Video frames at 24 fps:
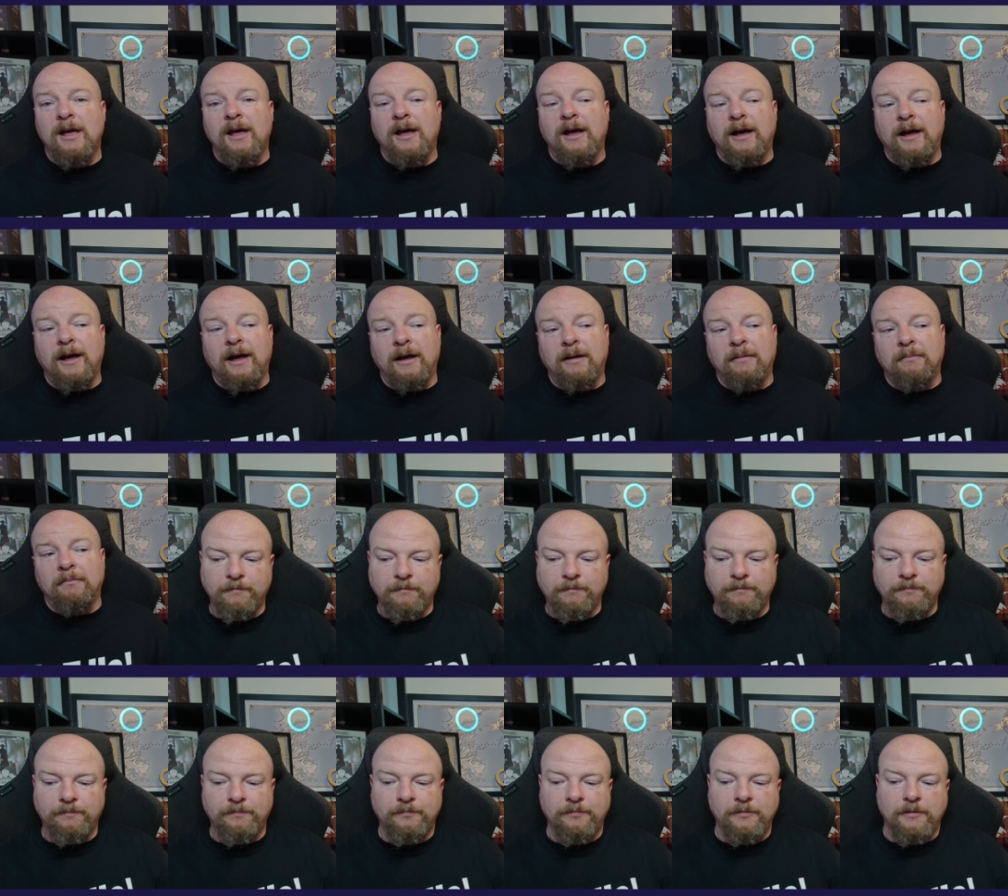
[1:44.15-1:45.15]
Um, all
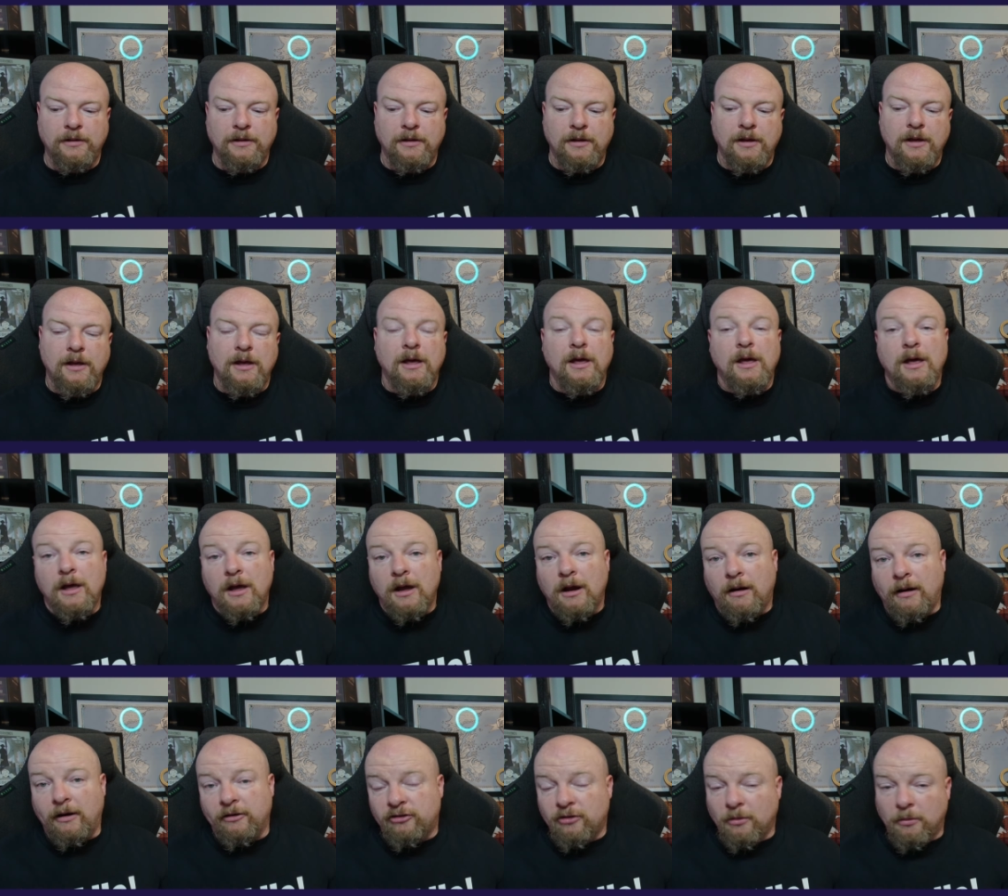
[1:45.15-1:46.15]

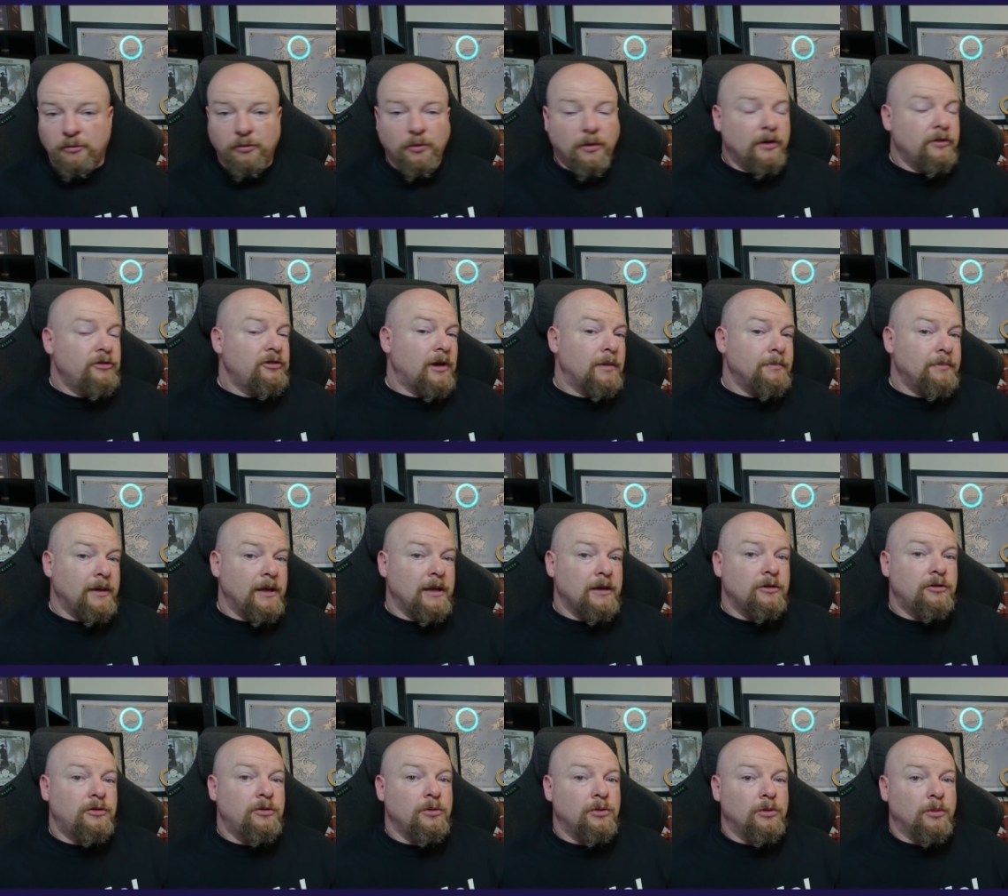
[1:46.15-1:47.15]
right, so before I jump
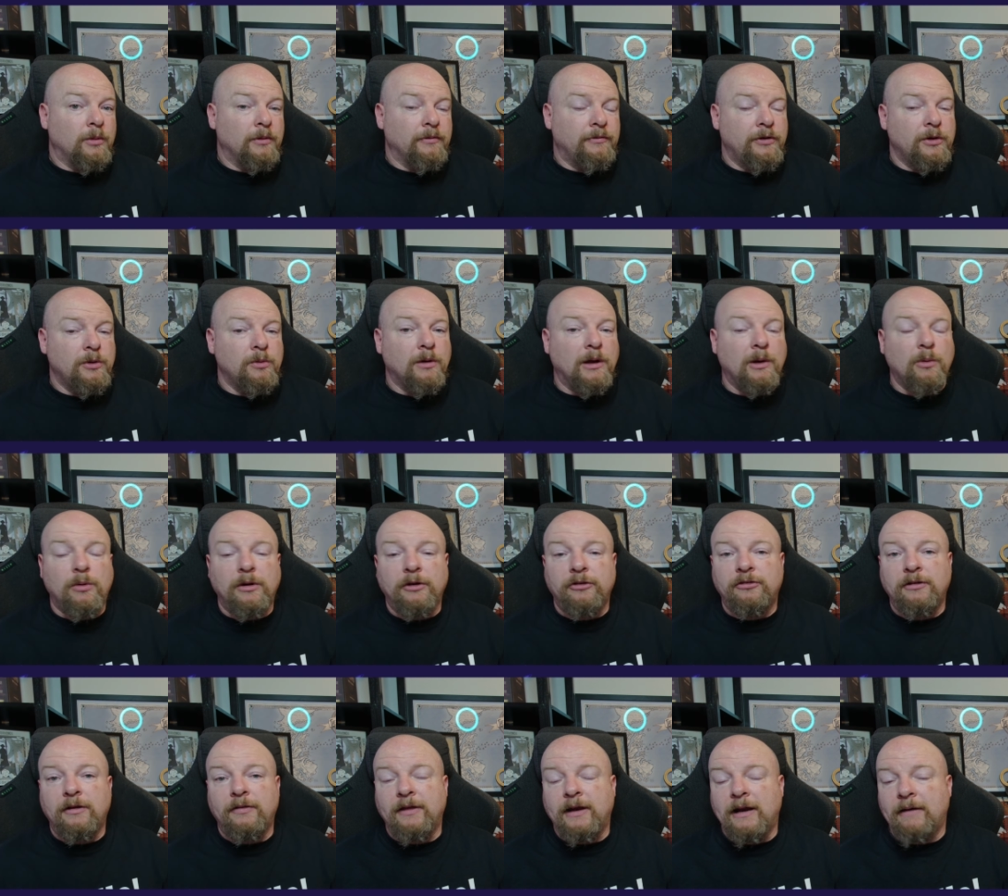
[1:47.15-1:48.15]
into the review, I want to
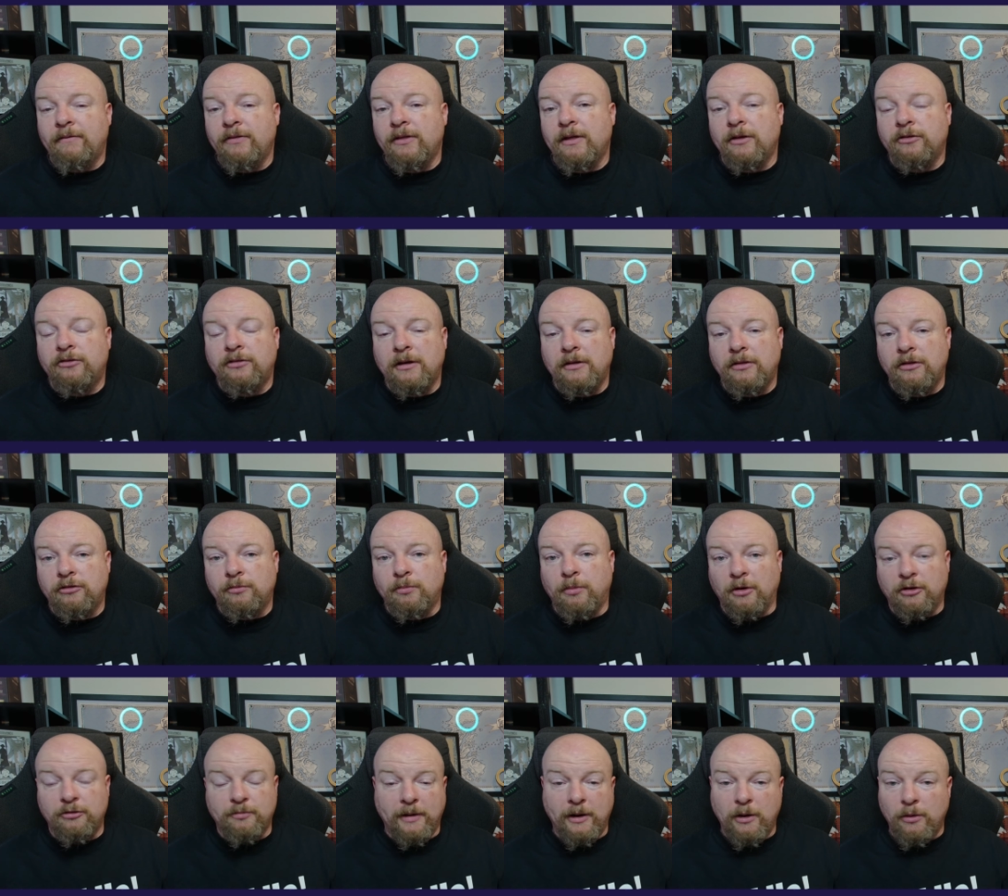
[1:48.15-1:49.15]
say that everything I say in this book
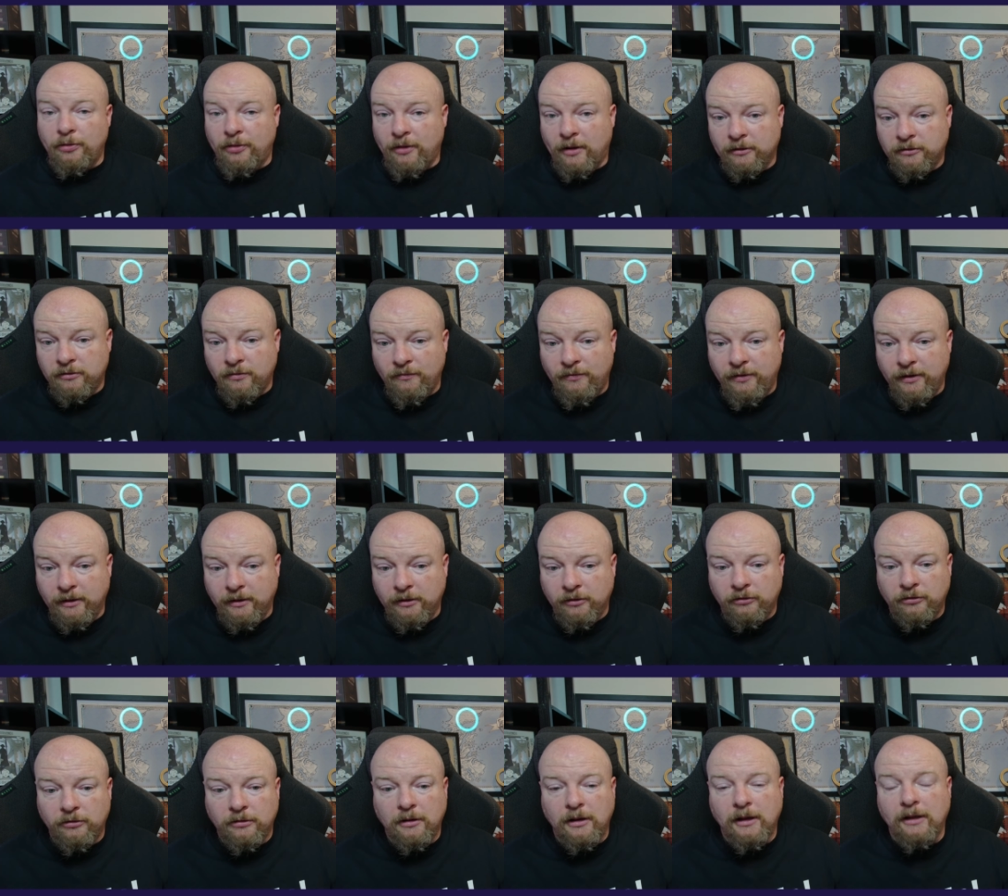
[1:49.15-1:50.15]
is my own thoughts and
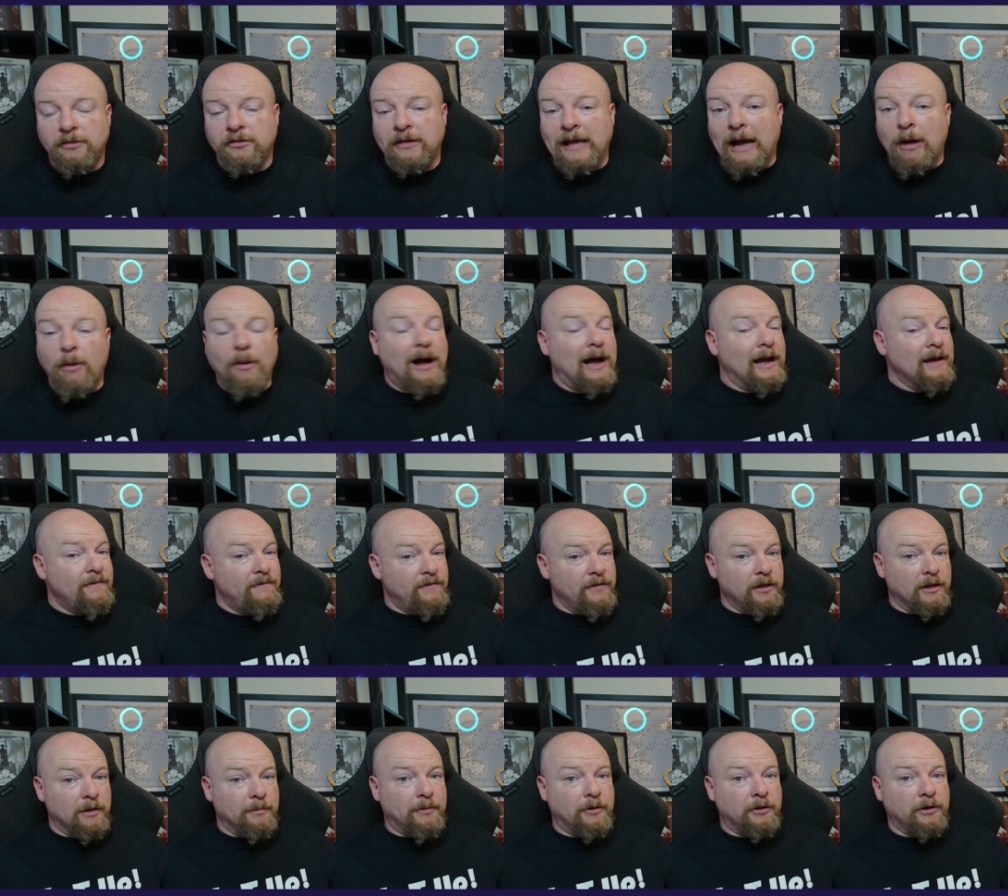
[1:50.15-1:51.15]
feelings. It's how I
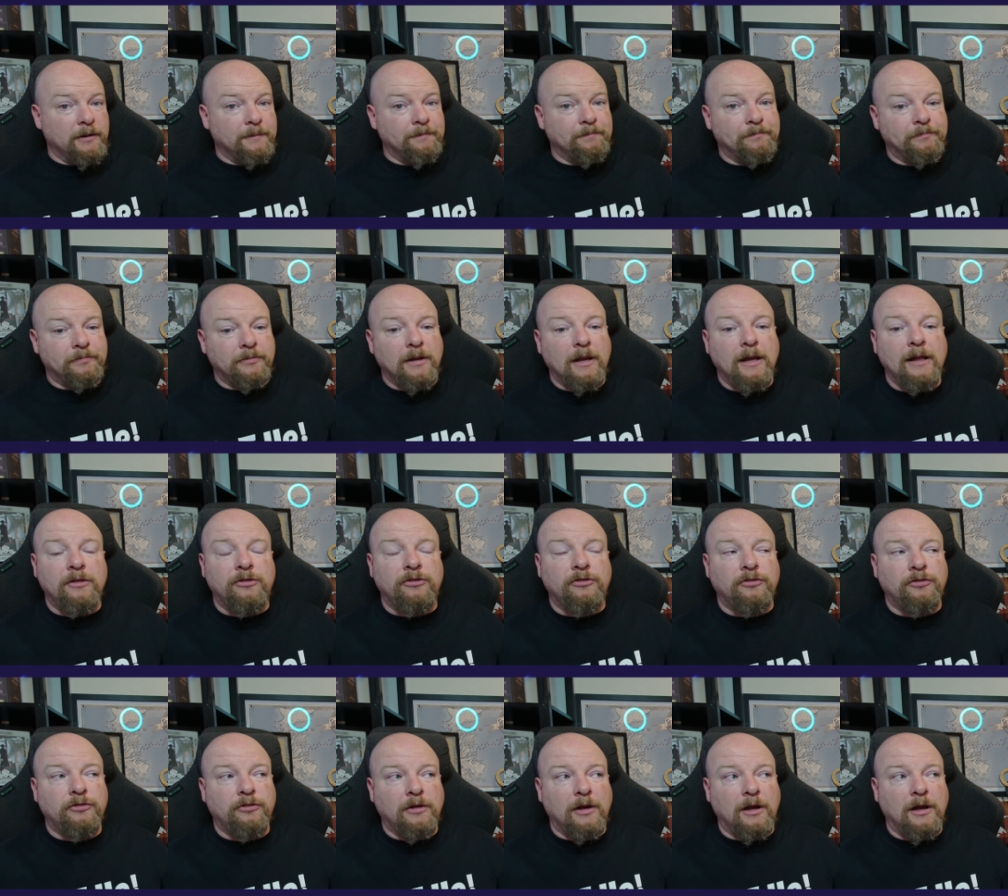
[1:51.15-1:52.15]
feel about it.
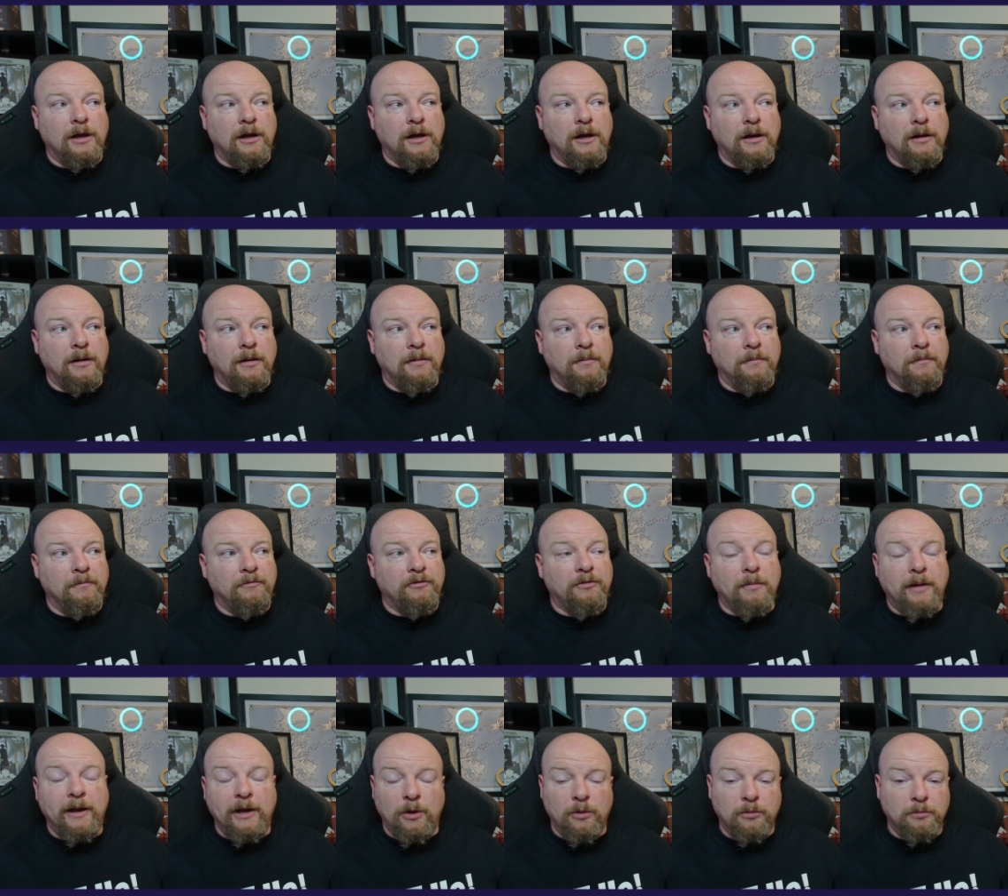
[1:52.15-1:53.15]
It's um, from
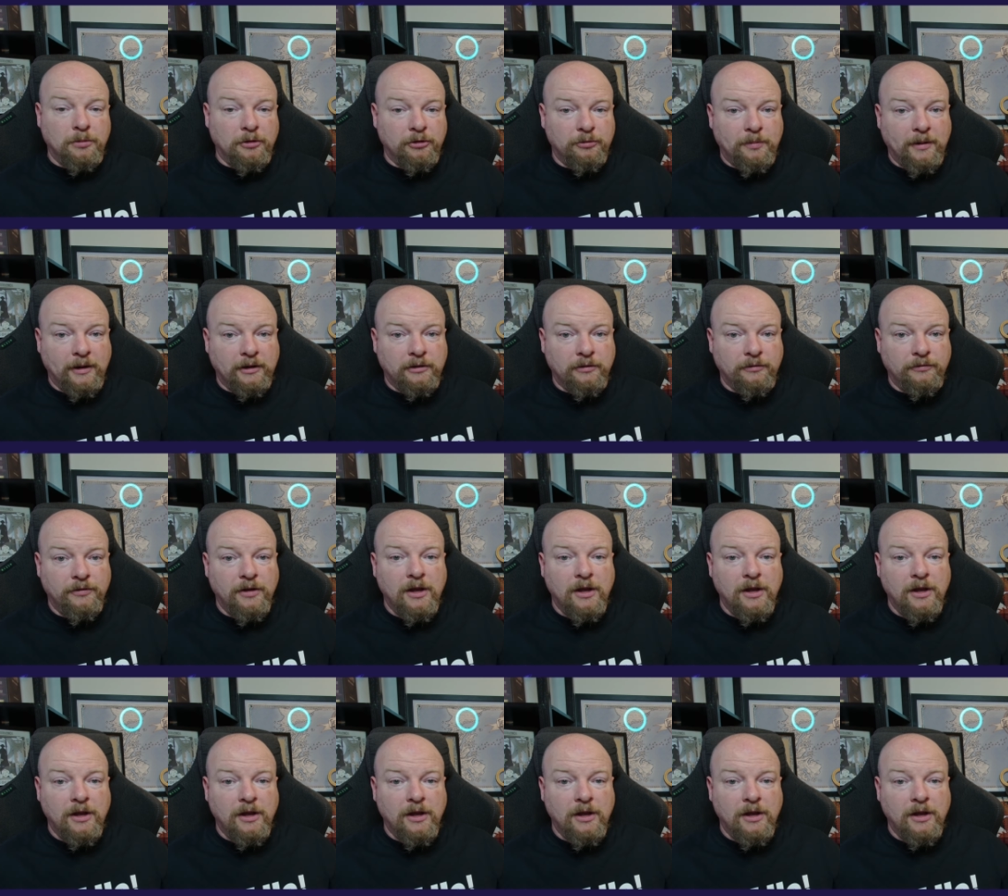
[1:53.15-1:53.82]
my own perspective.